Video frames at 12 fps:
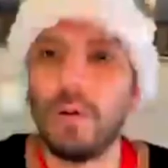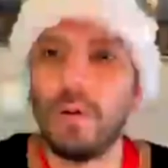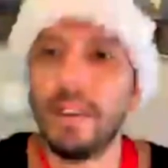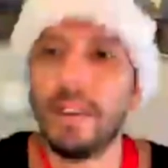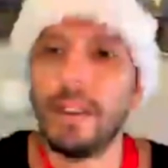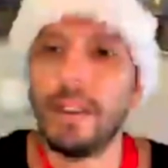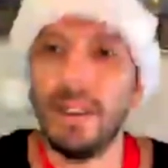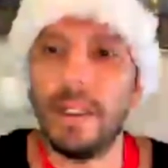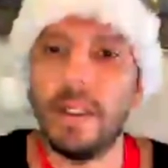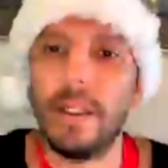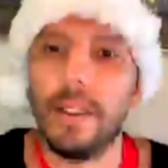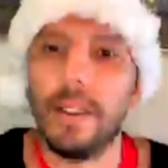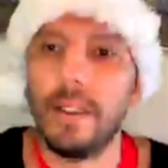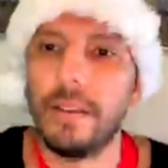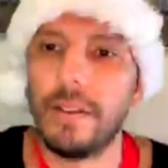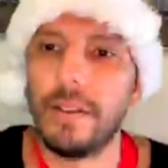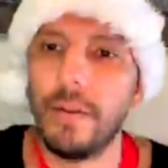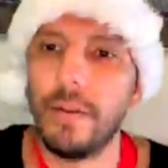going again.
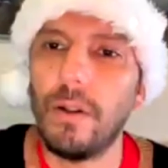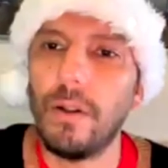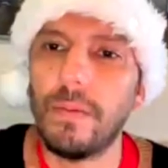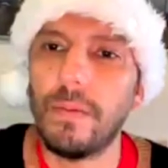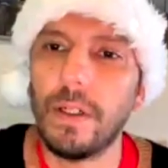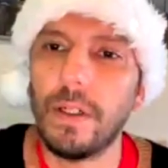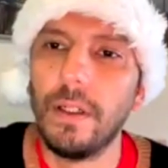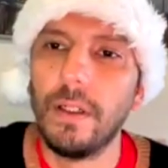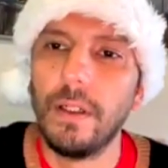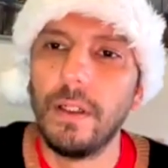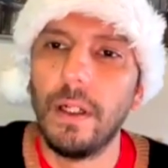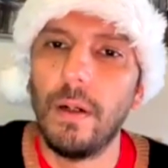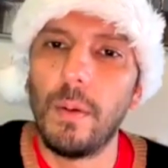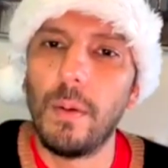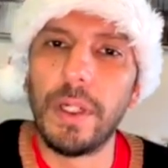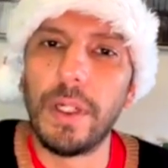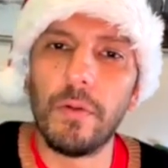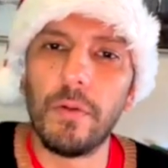Let's do it all over.
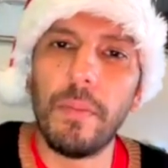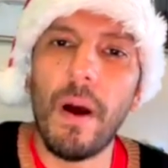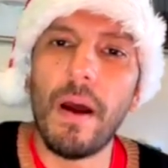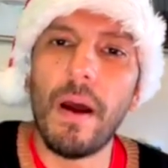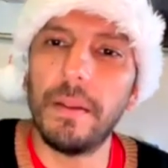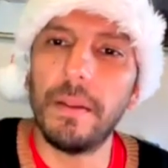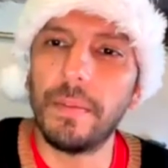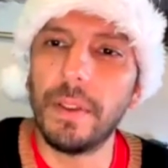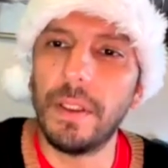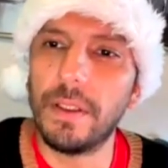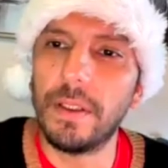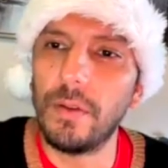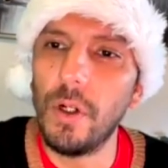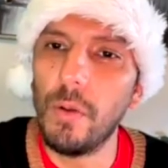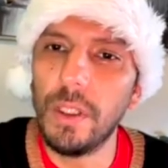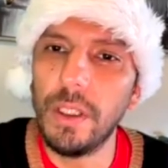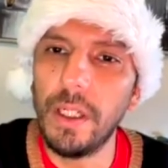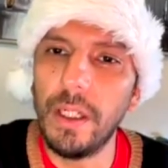I'm gonna bring the robot up
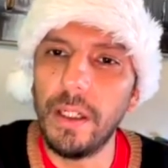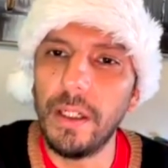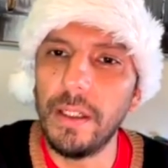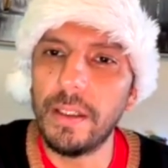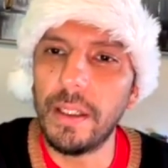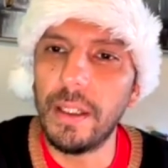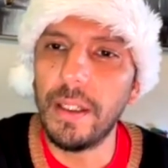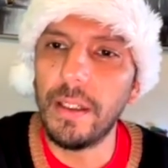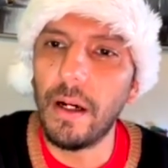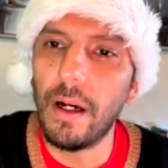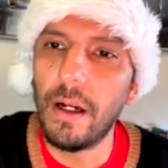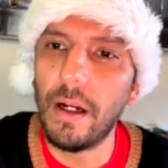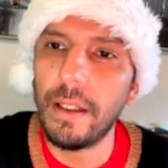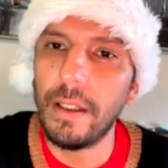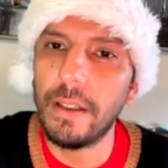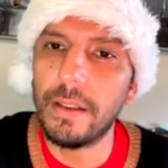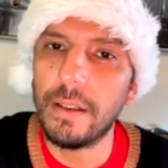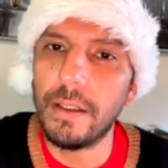because no one is in the
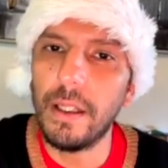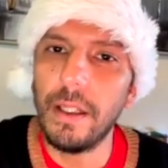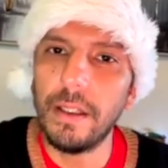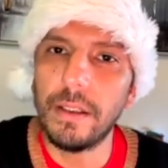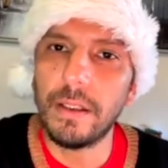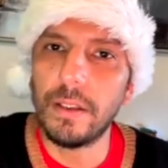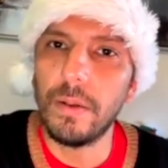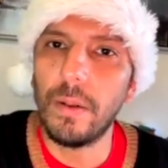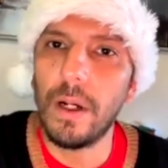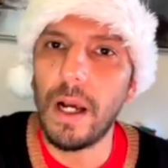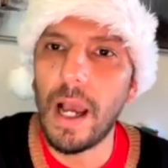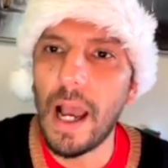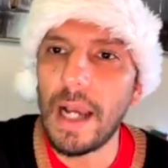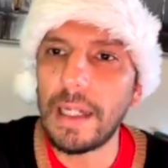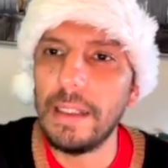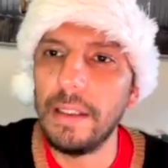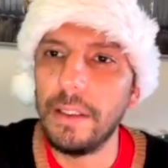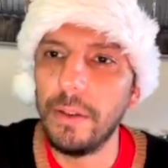audience yet, so
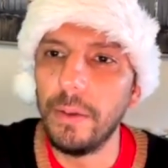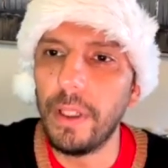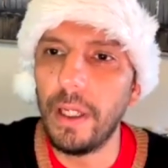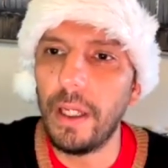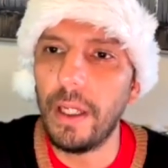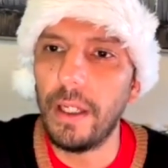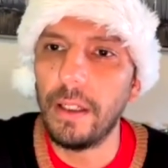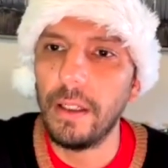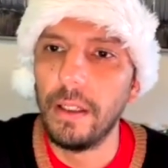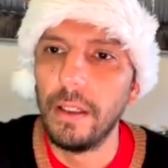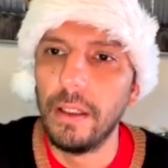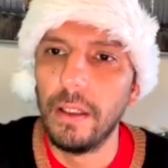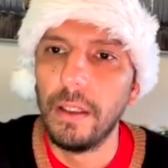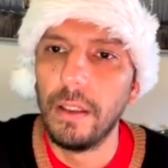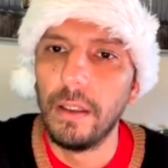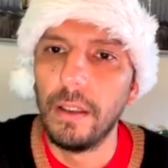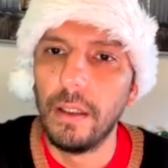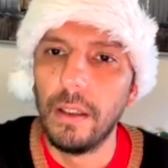I can do that.
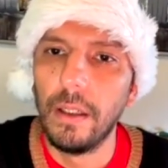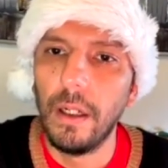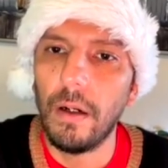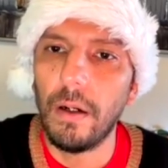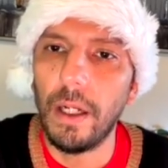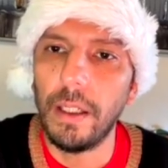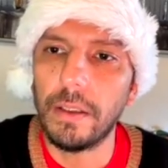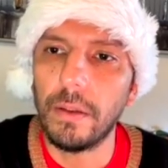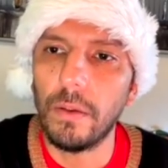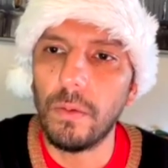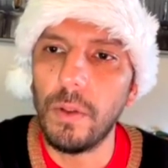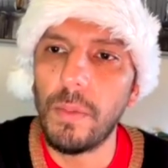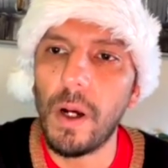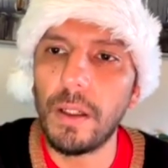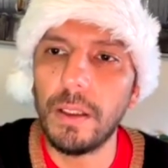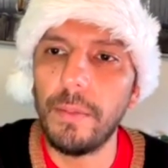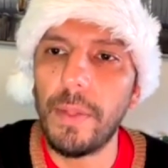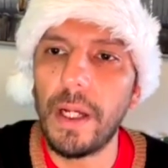All right, so
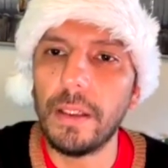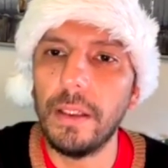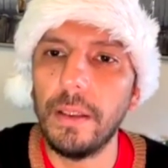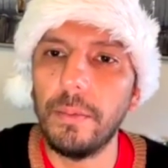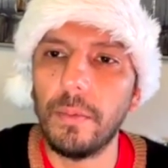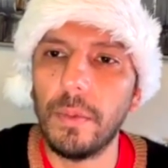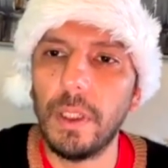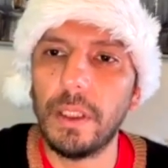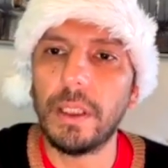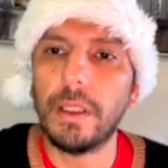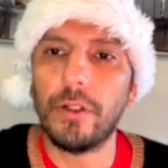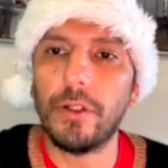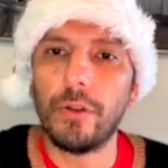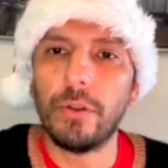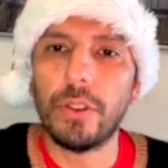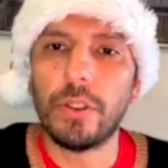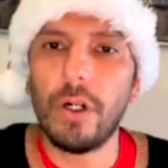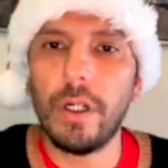robot, come back up. Let's get the show
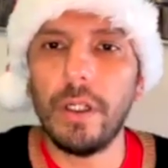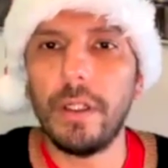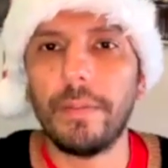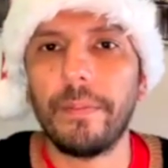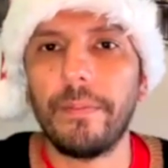started.